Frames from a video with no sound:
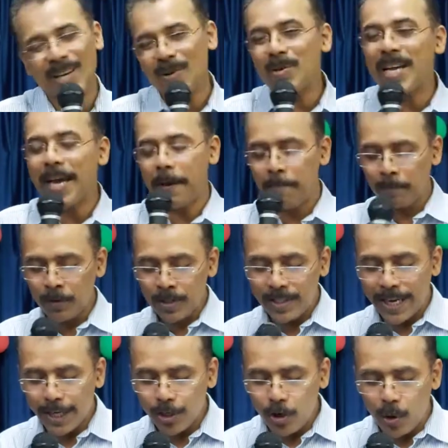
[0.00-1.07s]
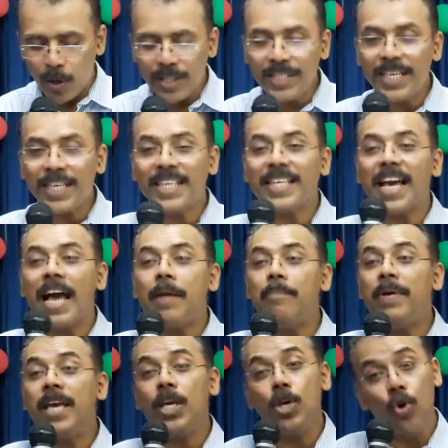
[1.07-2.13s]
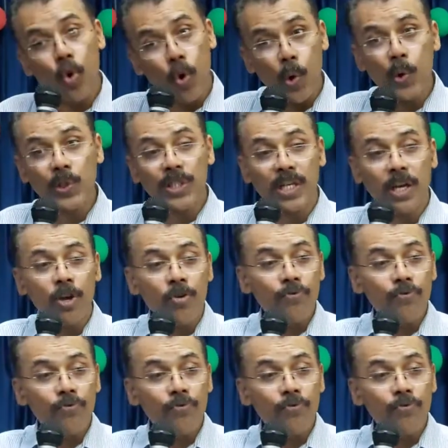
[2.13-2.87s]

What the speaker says: Okay, technology can be used